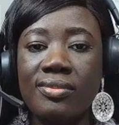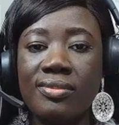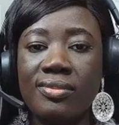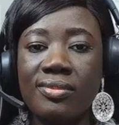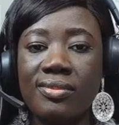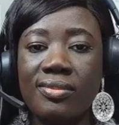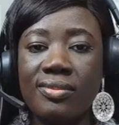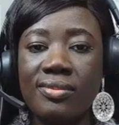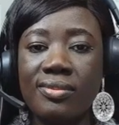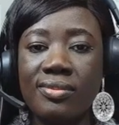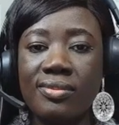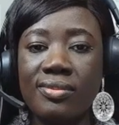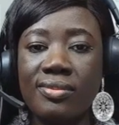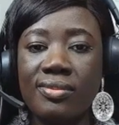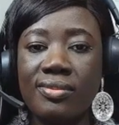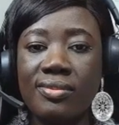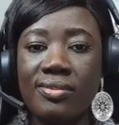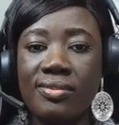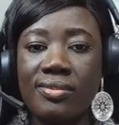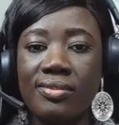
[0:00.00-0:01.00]

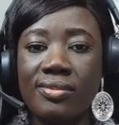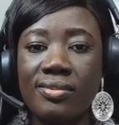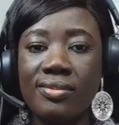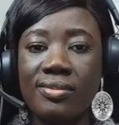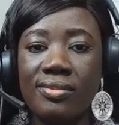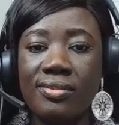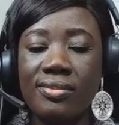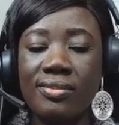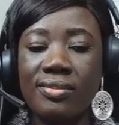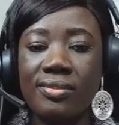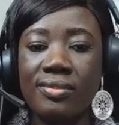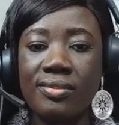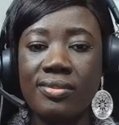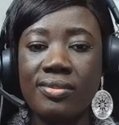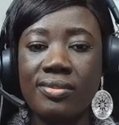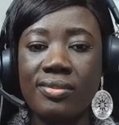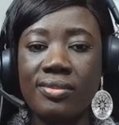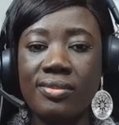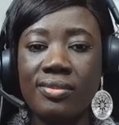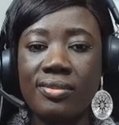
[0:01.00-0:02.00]

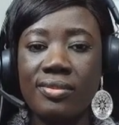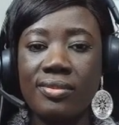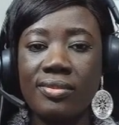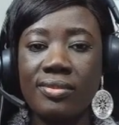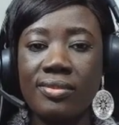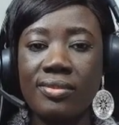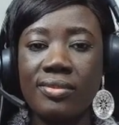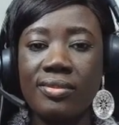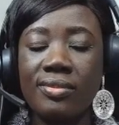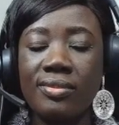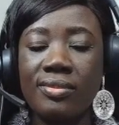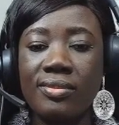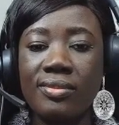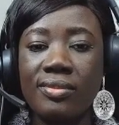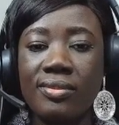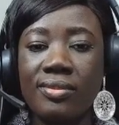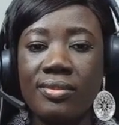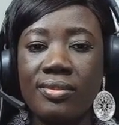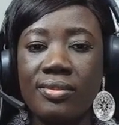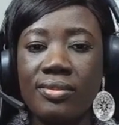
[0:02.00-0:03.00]

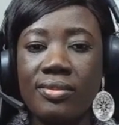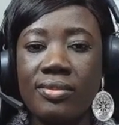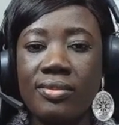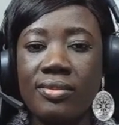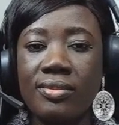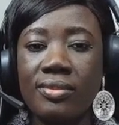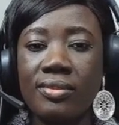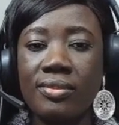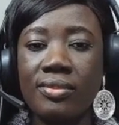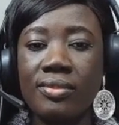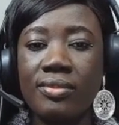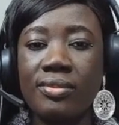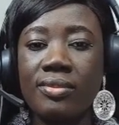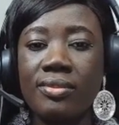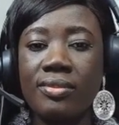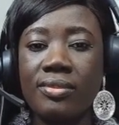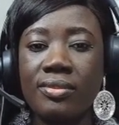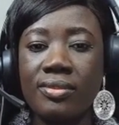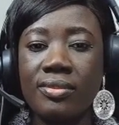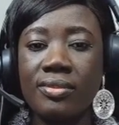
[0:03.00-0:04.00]

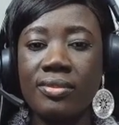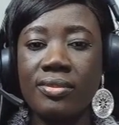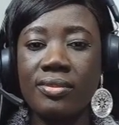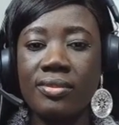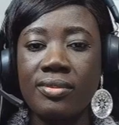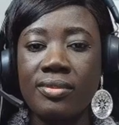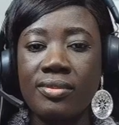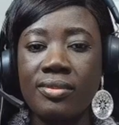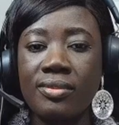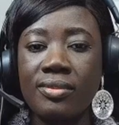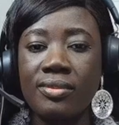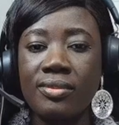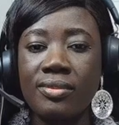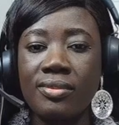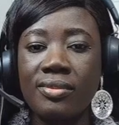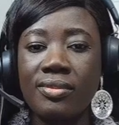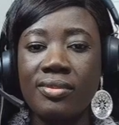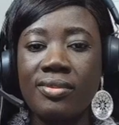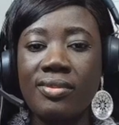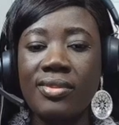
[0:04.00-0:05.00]

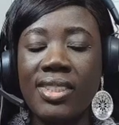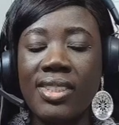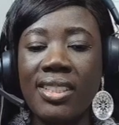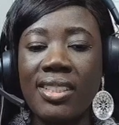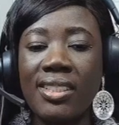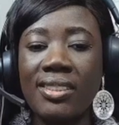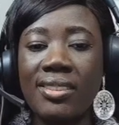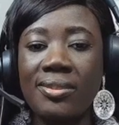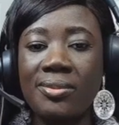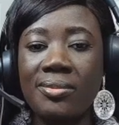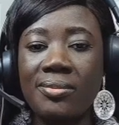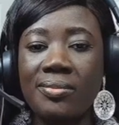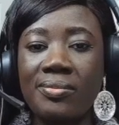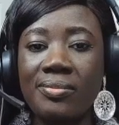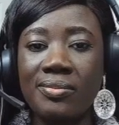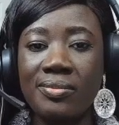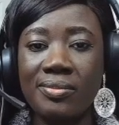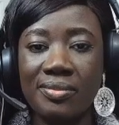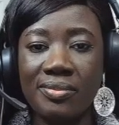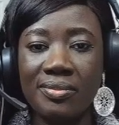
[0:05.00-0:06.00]

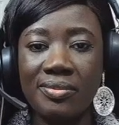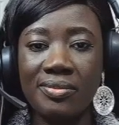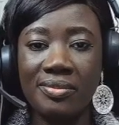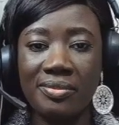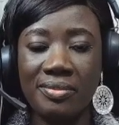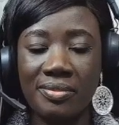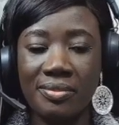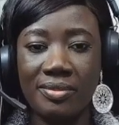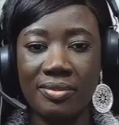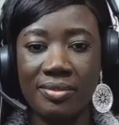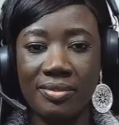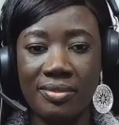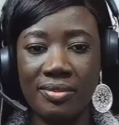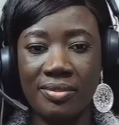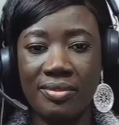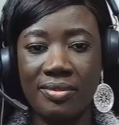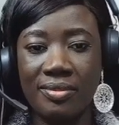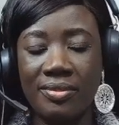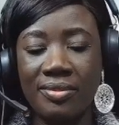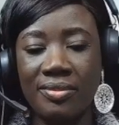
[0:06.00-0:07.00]

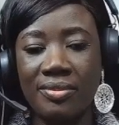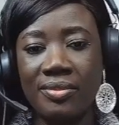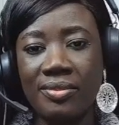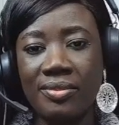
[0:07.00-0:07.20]
(not speaking)